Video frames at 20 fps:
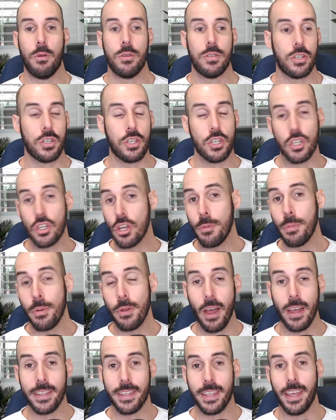was a stupid
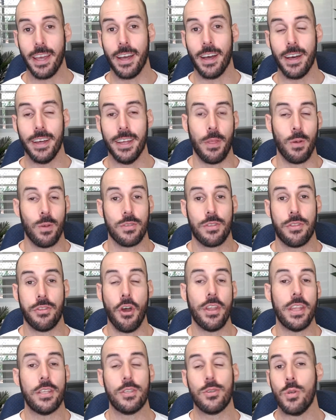idea. There was
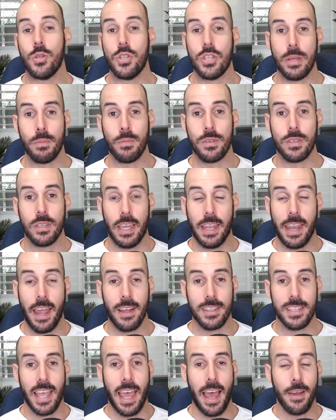32 gyms in our
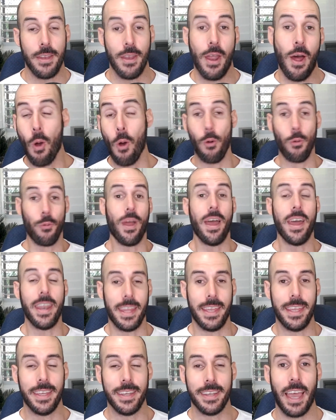town
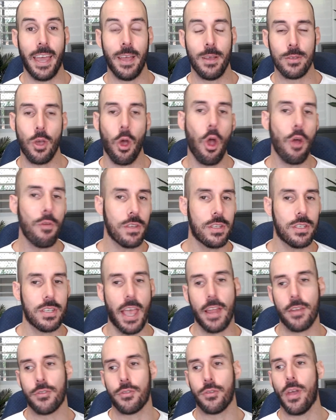already. Okay. It was
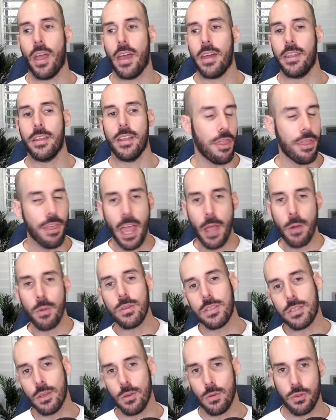oversaturated. They were
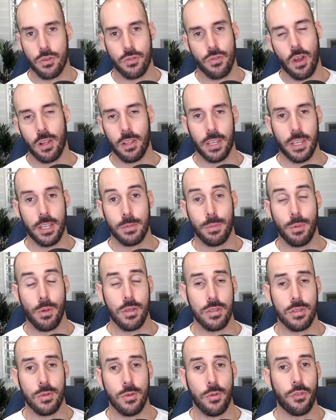still struggling as
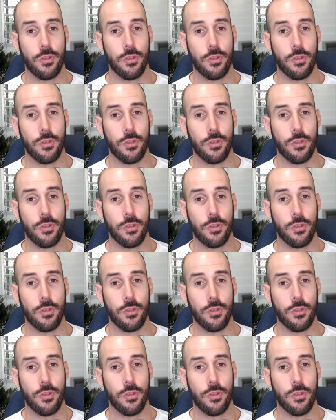personal